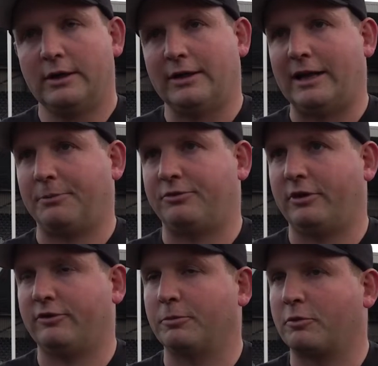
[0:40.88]
lapse
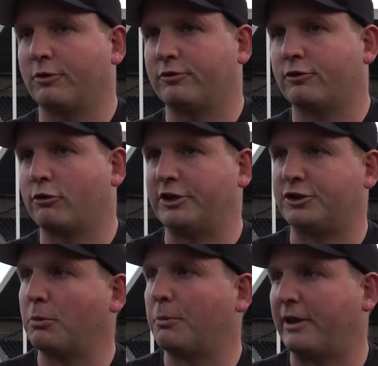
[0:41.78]
in some
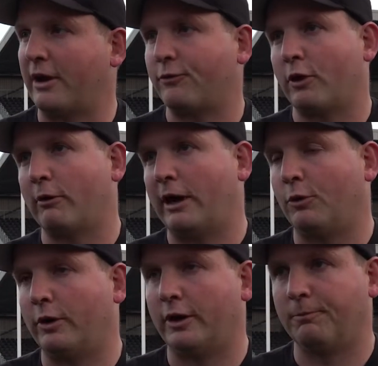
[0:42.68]
concentration when we're that far
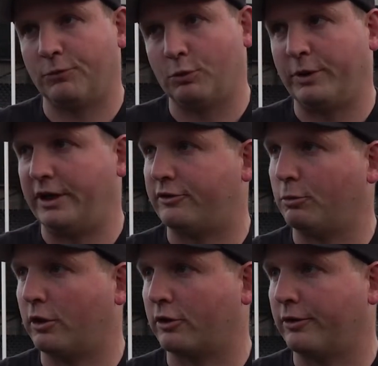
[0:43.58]
out. Um, we need to
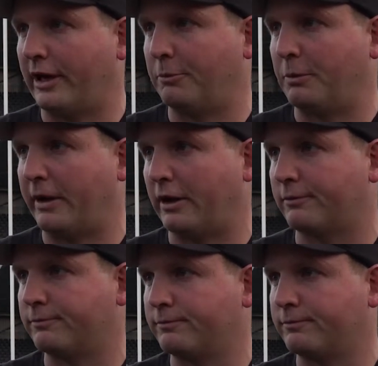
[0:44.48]
work on that and be better.